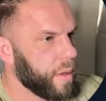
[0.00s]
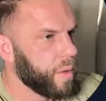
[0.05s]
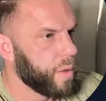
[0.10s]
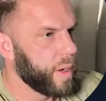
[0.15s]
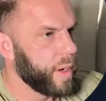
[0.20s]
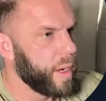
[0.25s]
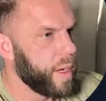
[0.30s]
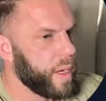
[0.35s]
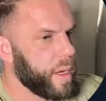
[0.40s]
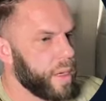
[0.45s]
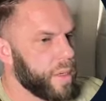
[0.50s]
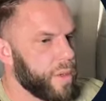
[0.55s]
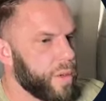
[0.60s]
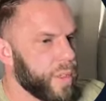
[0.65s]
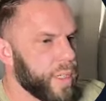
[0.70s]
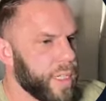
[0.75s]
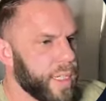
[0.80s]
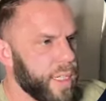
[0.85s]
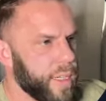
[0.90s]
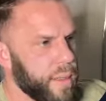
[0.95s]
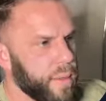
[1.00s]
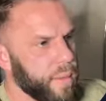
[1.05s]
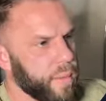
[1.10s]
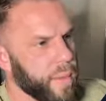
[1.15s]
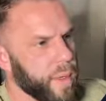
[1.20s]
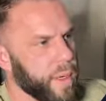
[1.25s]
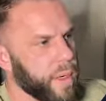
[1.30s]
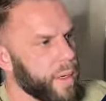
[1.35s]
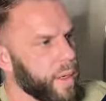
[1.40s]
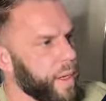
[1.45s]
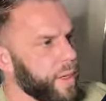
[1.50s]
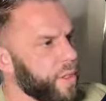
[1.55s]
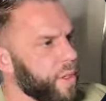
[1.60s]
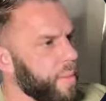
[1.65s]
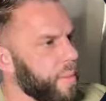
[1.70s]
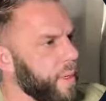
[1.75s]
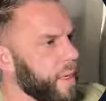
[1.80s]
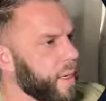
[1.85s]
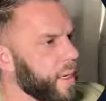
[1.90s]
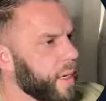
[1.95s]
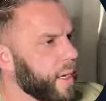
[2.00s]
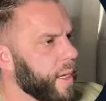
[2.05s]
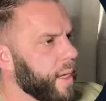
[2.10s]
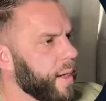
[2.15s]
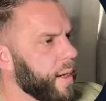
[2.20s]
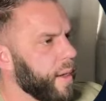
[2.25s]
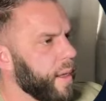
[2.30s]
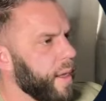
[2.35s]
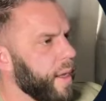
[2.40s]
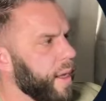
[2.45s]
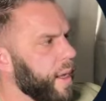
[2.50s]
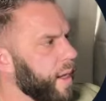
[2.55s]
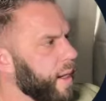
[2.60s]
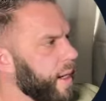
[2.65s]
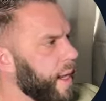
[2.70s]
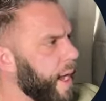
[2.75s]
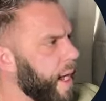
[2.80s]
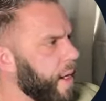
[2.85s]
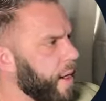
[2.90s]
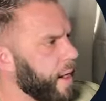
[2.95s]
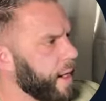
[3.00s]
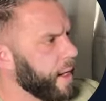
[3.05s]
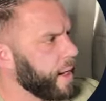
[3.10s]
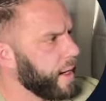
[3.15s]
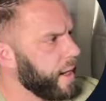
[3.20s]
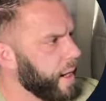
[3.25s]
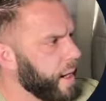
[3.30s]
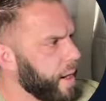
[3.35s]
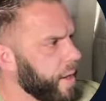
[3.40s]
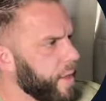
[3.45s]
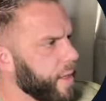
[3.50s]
300. That should be good. Now in here,